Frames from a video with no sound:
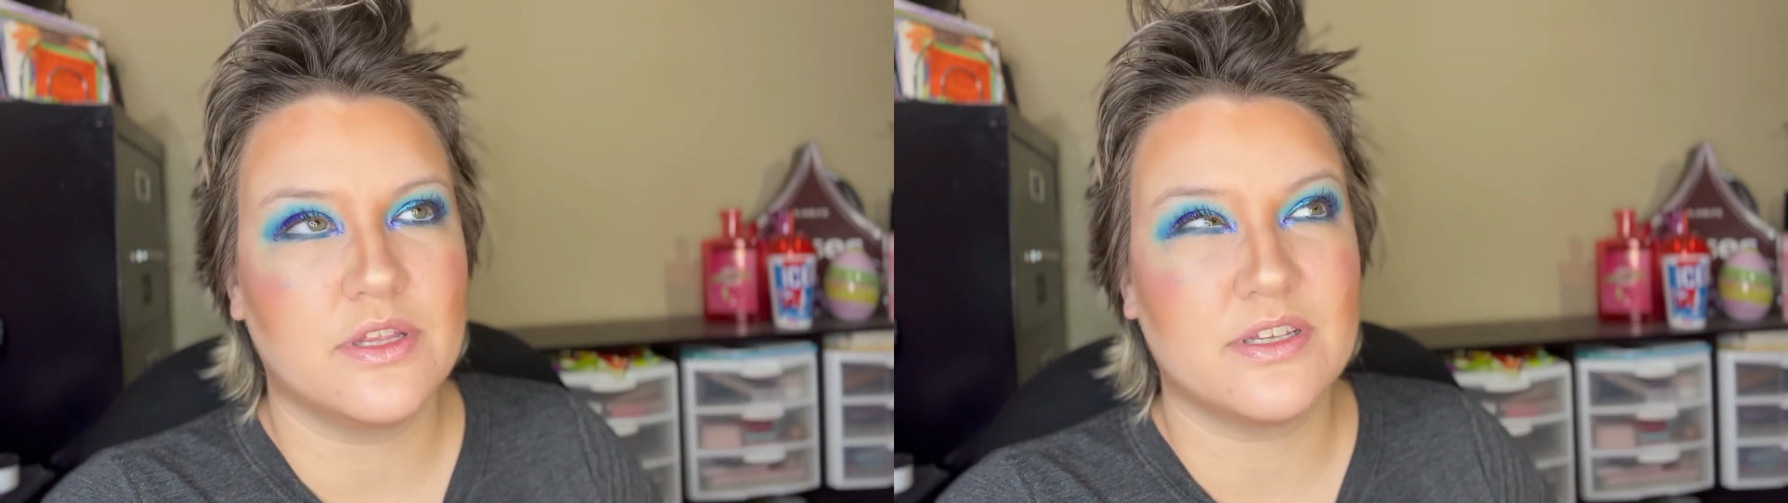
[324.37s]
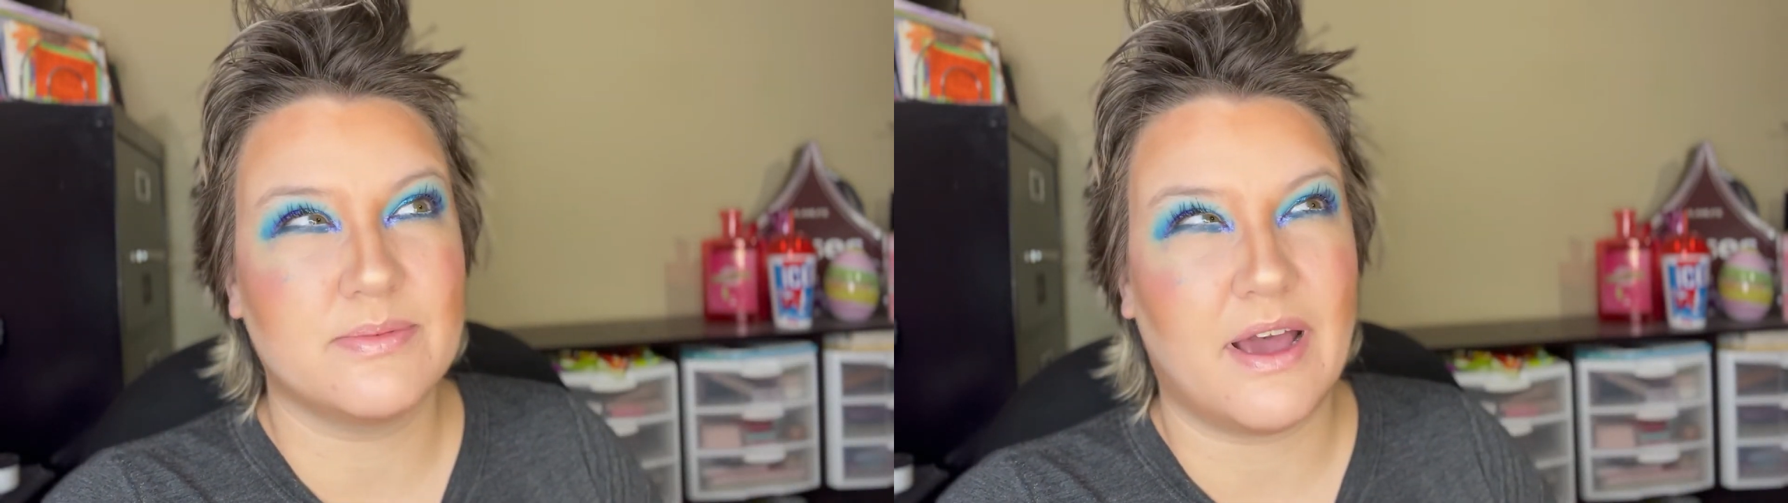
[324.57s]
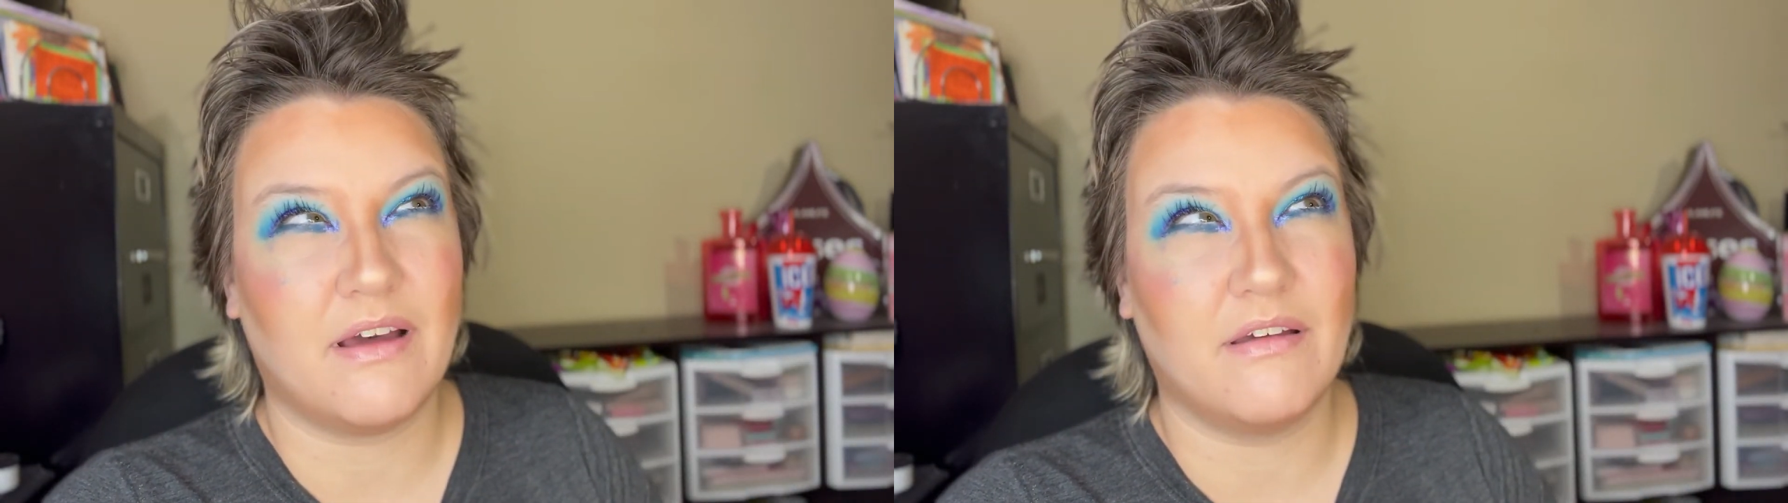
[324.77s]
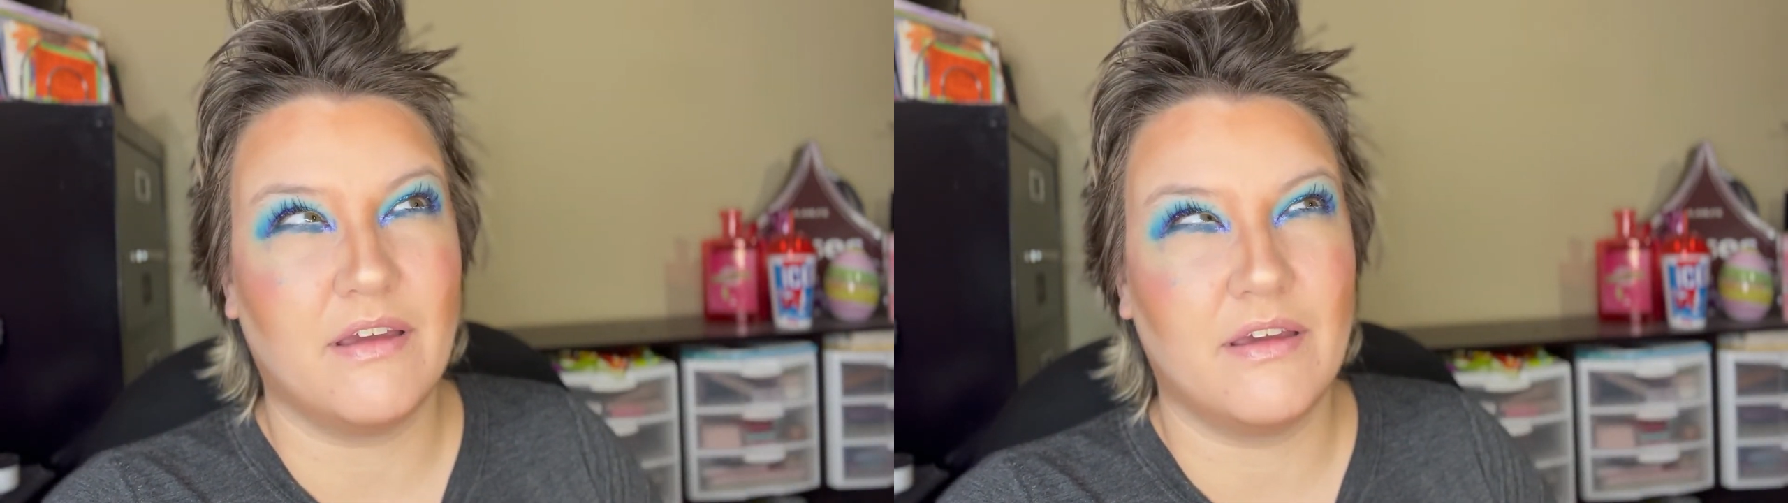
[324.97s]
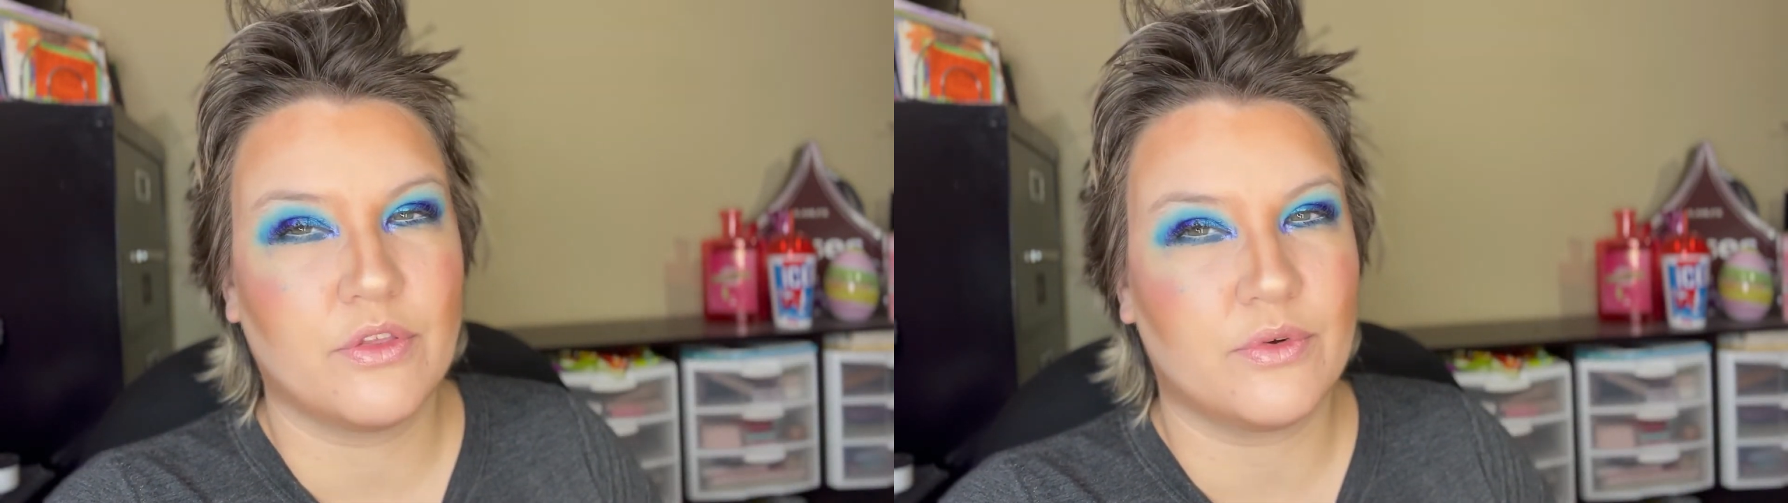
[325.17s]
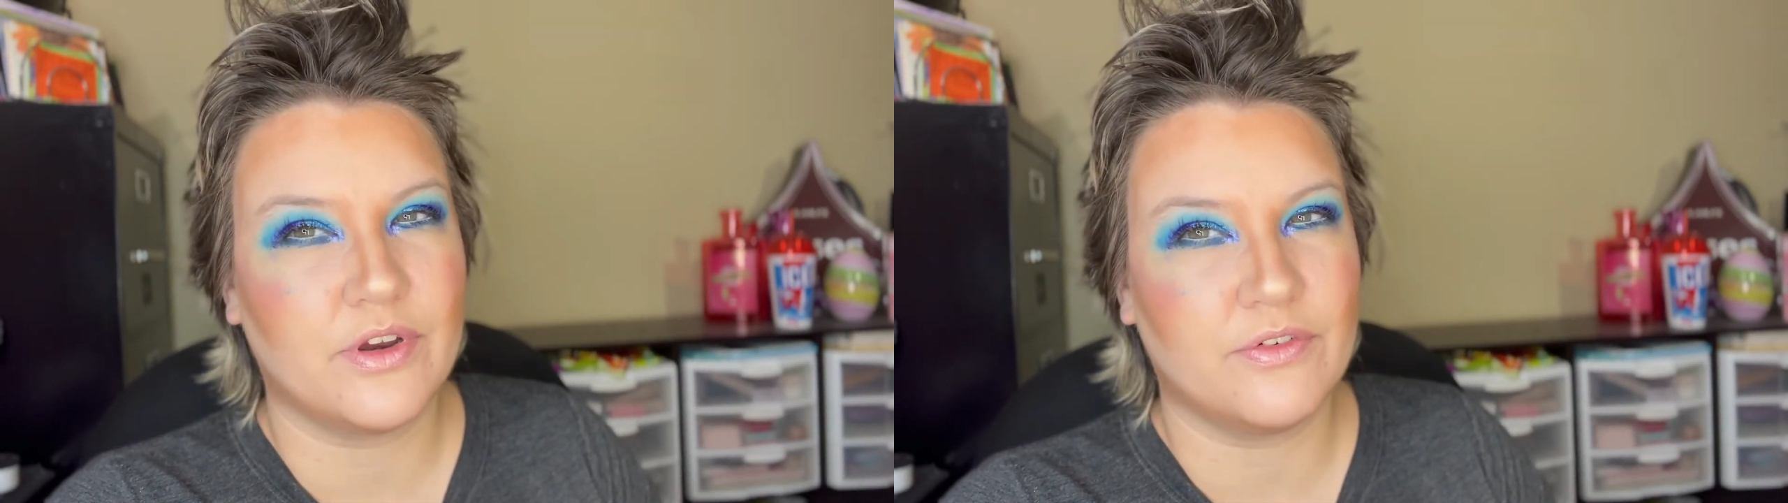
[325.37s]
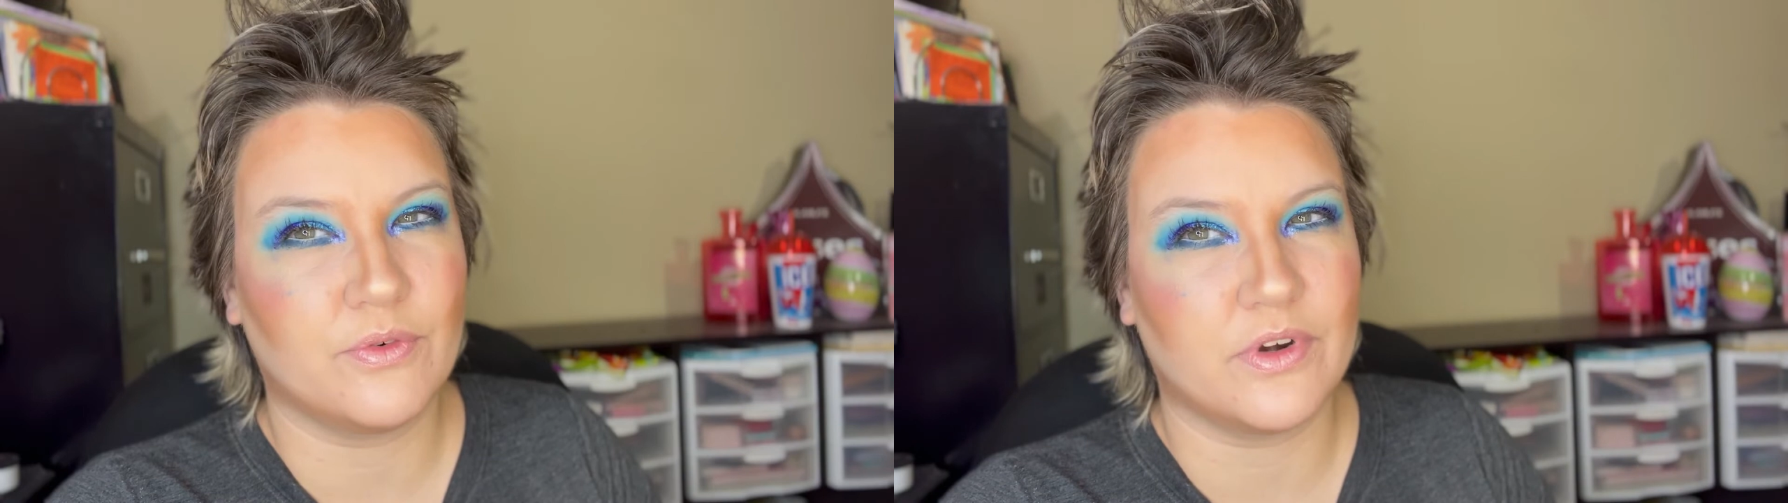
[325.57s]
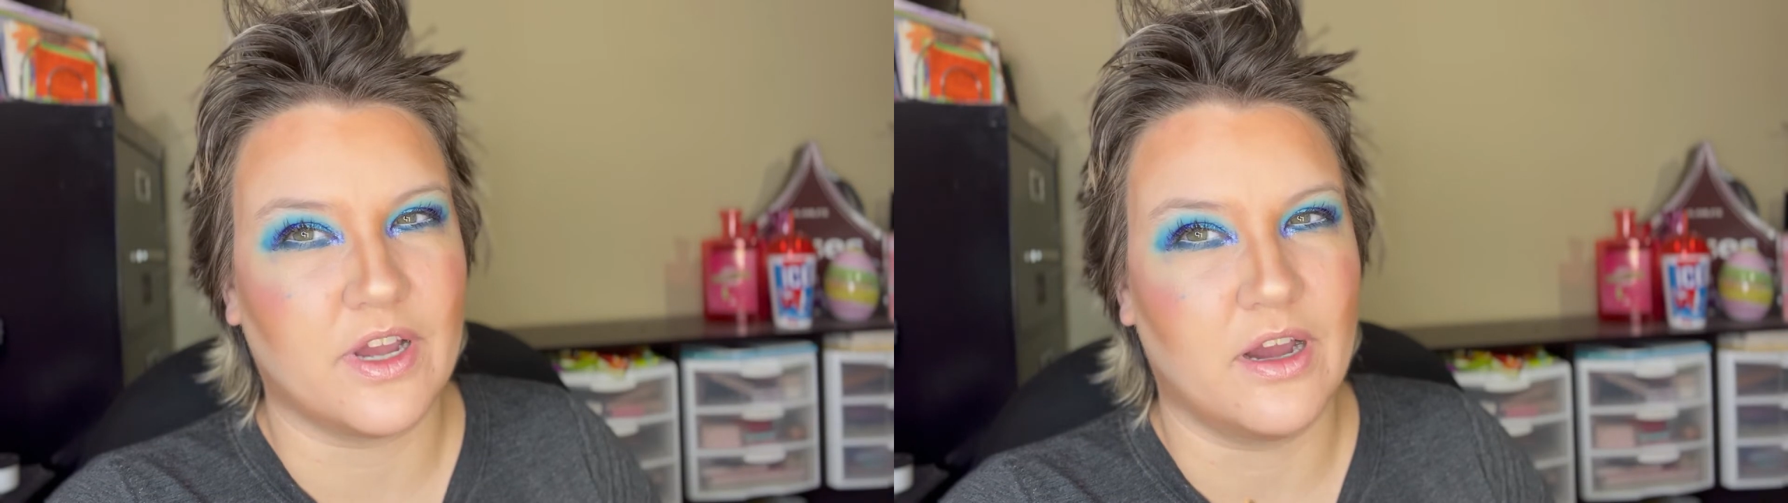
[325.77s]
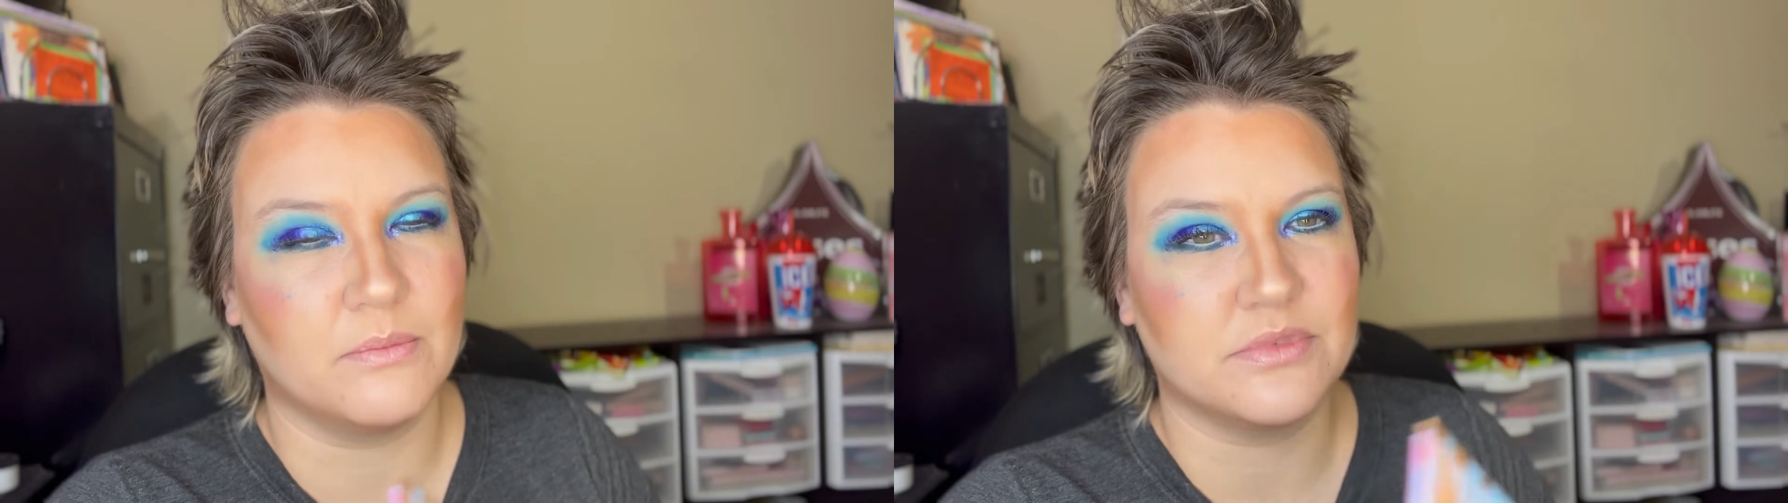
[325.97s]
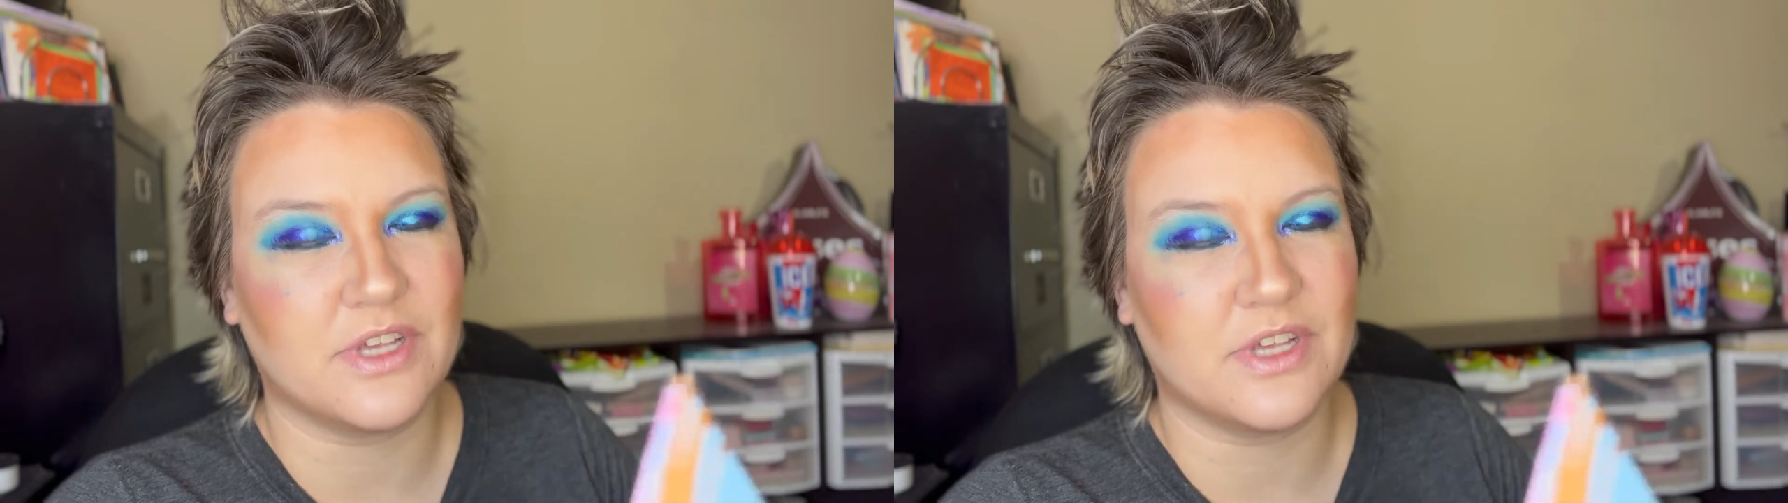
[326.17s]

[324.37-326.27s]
this palette 3 or 4 times.